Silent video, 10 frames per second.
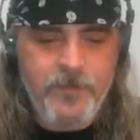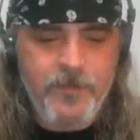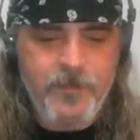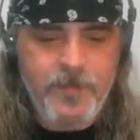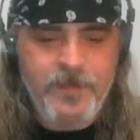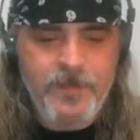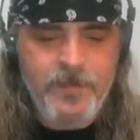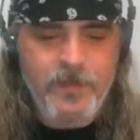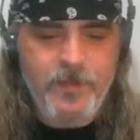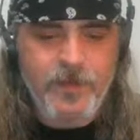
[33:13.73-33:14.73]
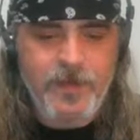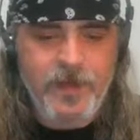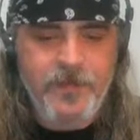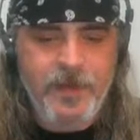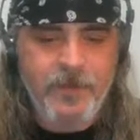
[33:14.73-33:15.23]
This is sort of a
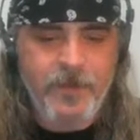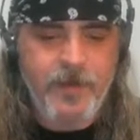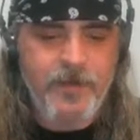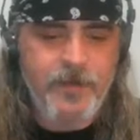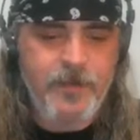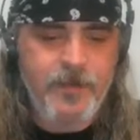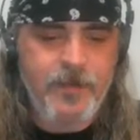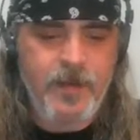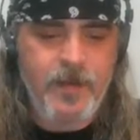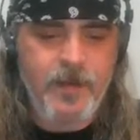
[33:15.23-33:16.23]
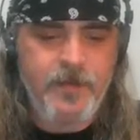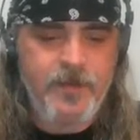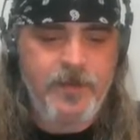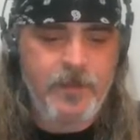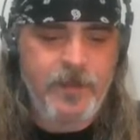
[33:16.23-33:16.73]
tough thing, right? This
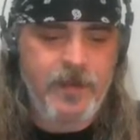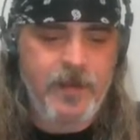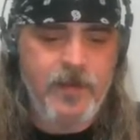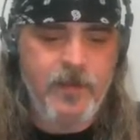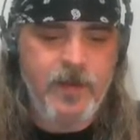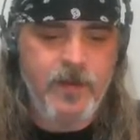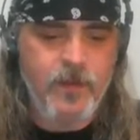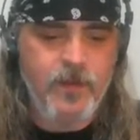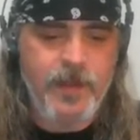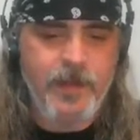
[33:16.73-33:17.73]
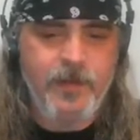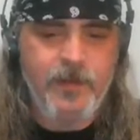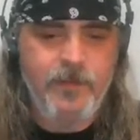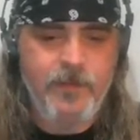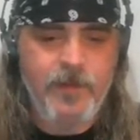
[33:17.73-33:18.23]
is something that you can only
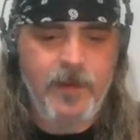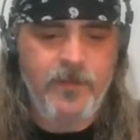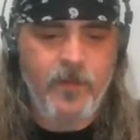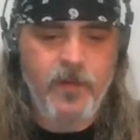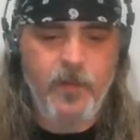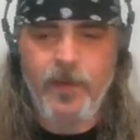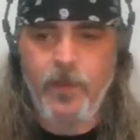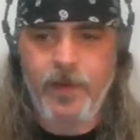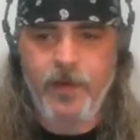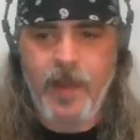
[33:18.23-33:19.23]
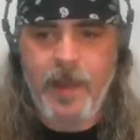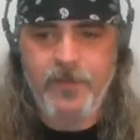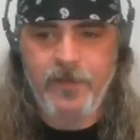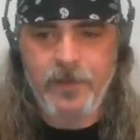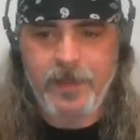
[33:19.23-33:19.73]
come forth with when you're
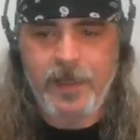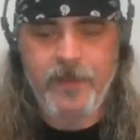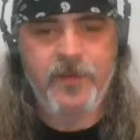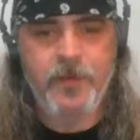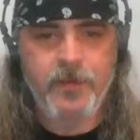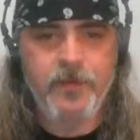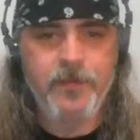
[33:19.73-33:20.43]
absolutely comfortable